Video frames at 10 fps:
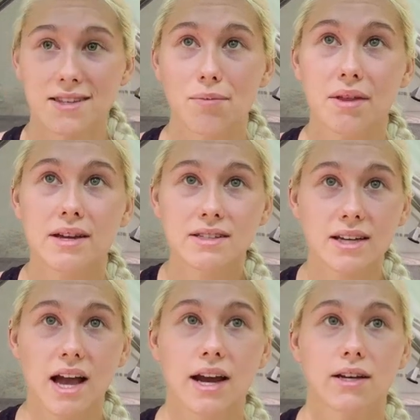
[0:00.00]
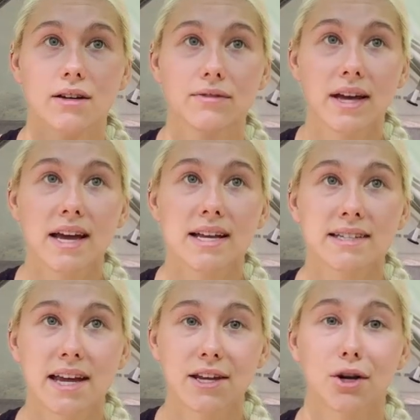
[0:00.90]
something to kind of
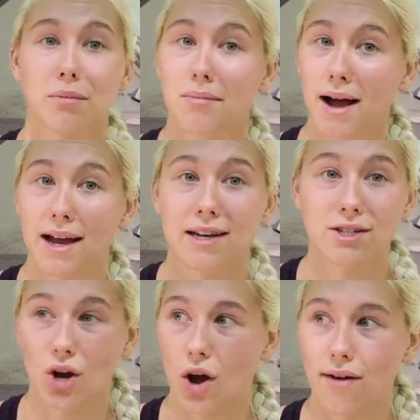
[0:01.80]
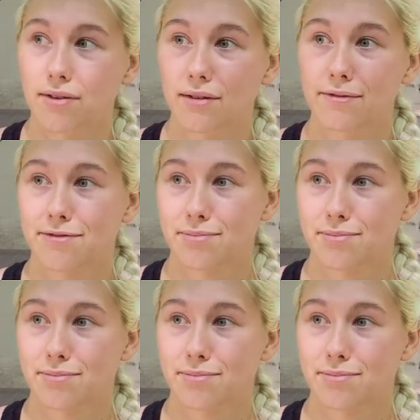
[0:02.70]
take your mind off of